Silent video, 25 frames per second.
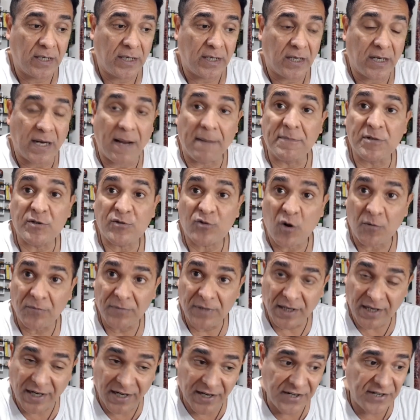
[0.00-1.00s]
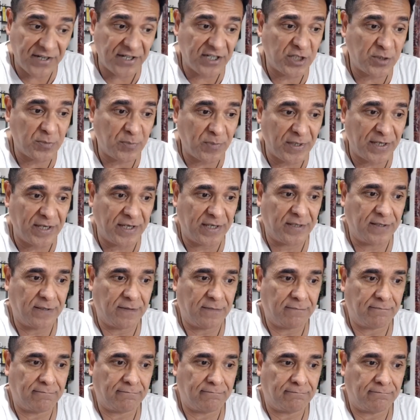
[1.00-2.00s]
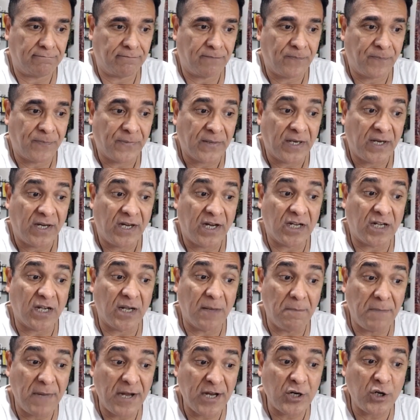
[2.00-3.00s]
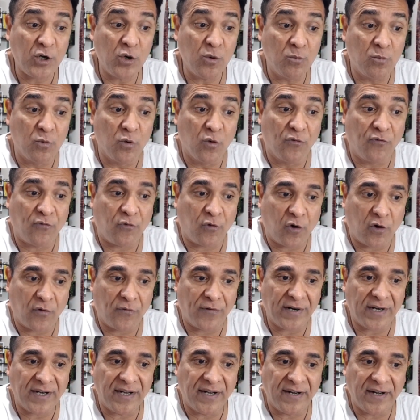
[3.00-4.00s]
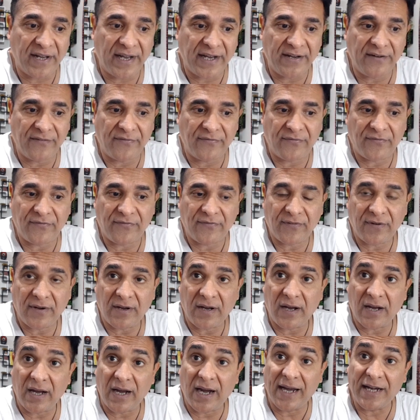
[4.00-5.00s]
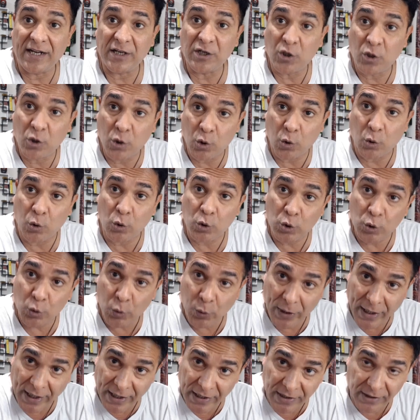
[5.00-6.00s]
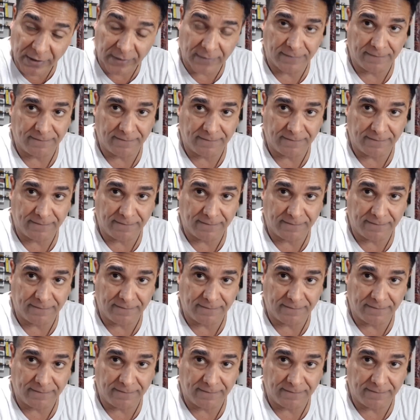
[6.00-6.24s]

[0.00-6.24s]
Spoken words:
comes from the kindred spirit. It will make you move forward in life and grow together.